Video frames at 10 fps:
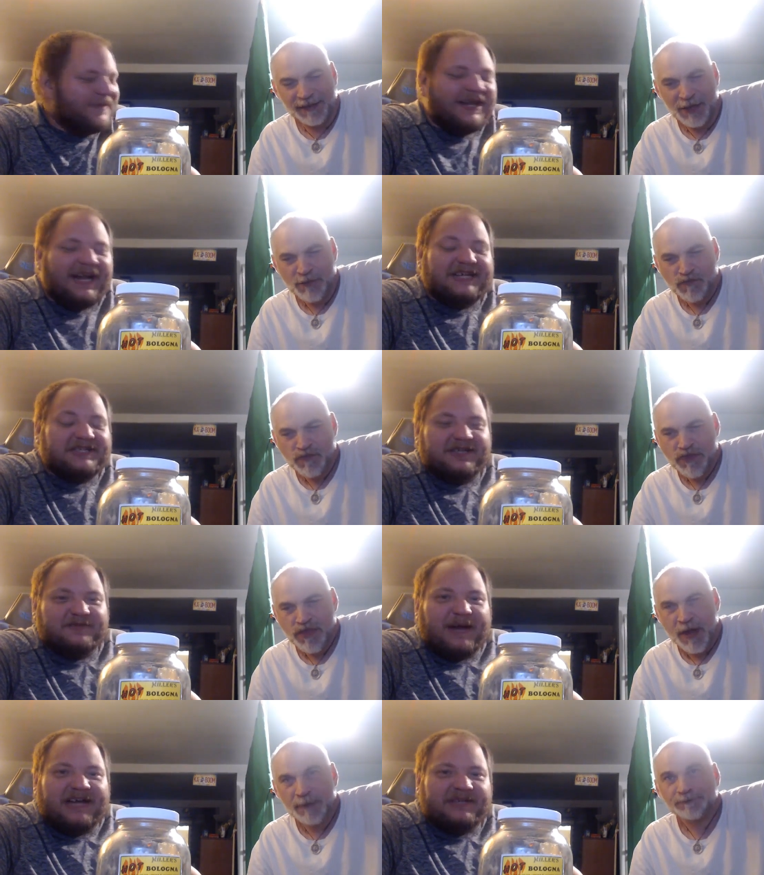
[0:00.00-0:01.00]
Speaker 1: he actually does
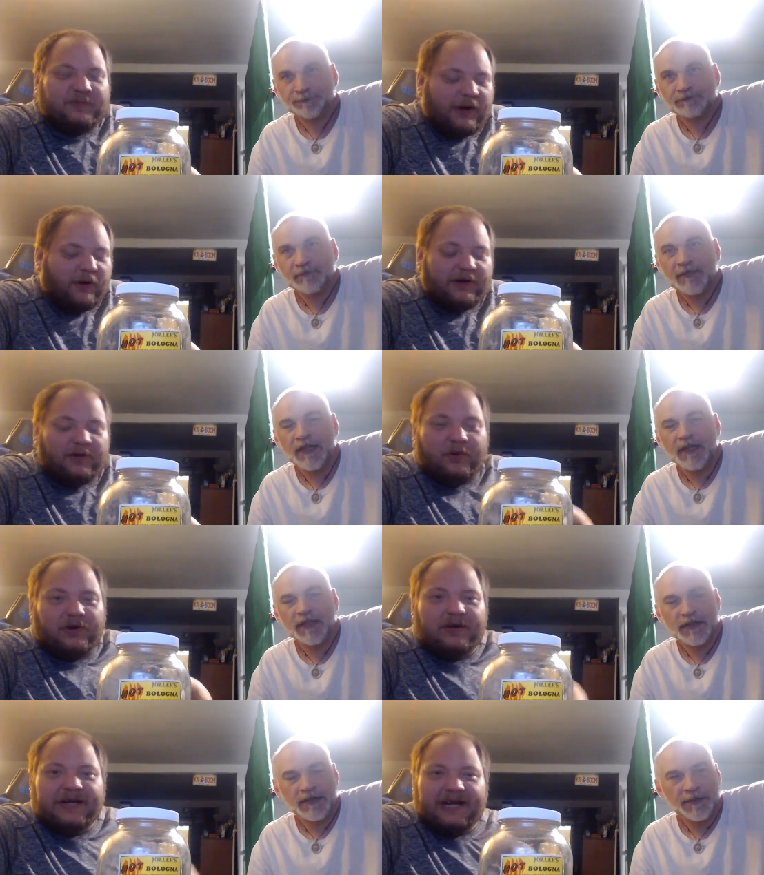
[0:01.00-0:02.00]
magic. We are gonna work on
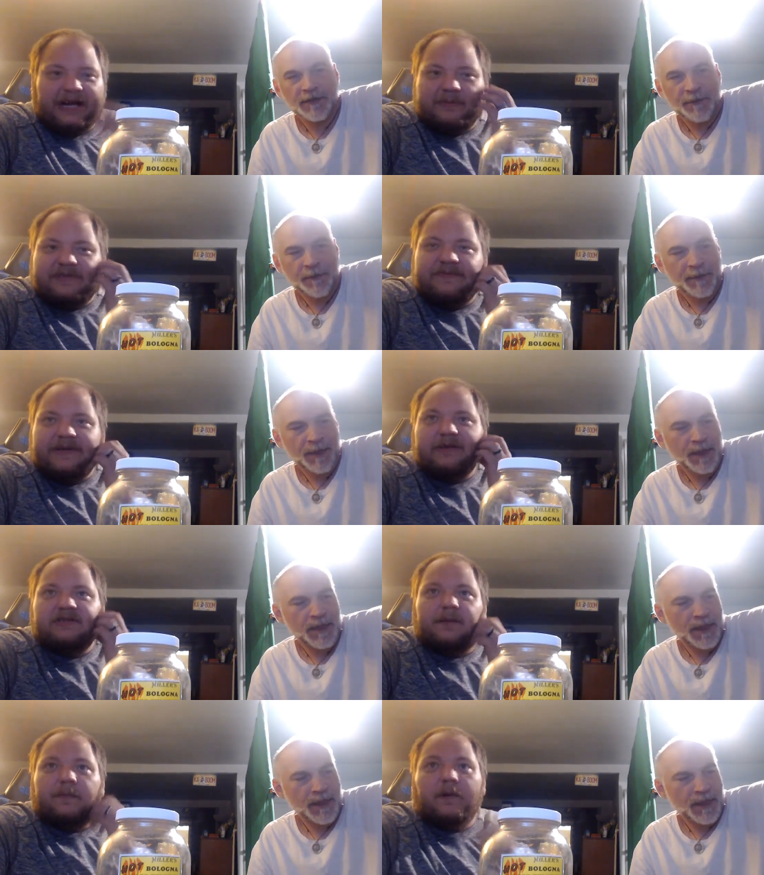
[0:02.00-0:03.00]
getting him some videos
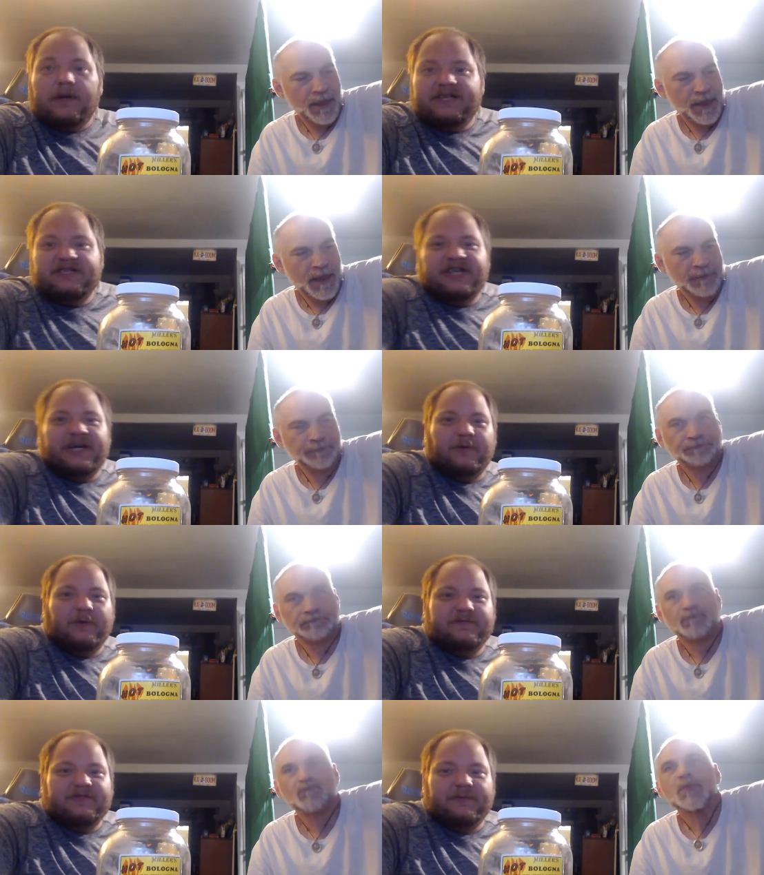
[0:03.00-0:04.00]
up on his channel of
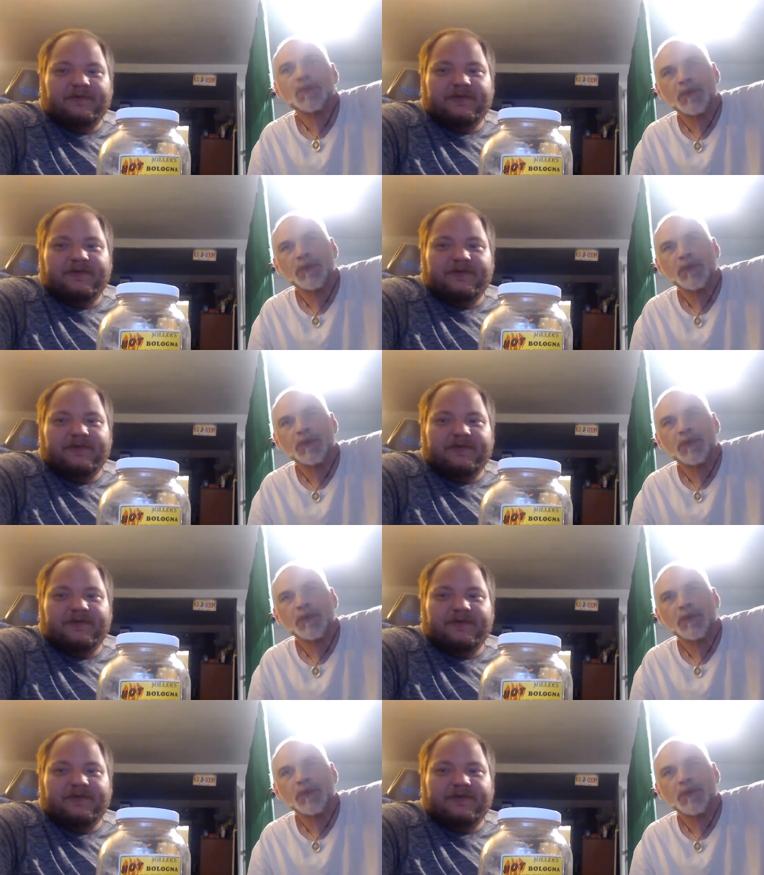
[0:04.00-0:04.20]
some of